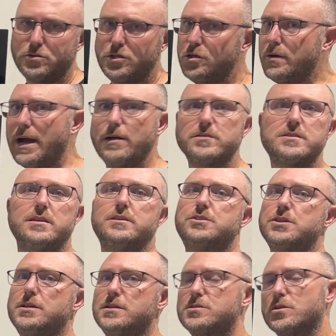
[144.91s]
two ounce
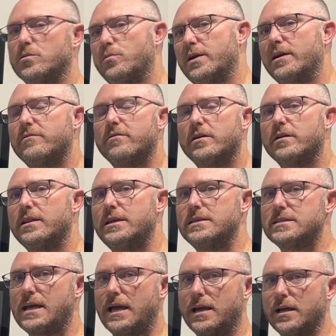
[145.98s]
inches or whatever these
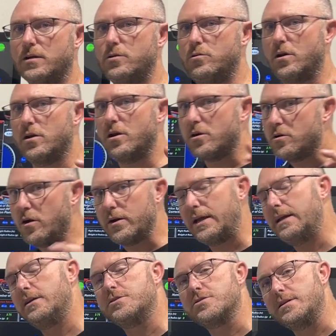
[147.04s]
kind of quote unquote
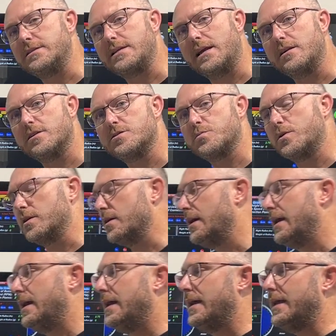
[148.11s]
industry standards were.
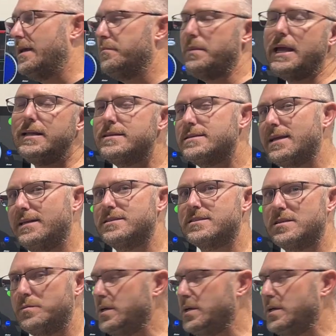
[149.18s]
It made sense to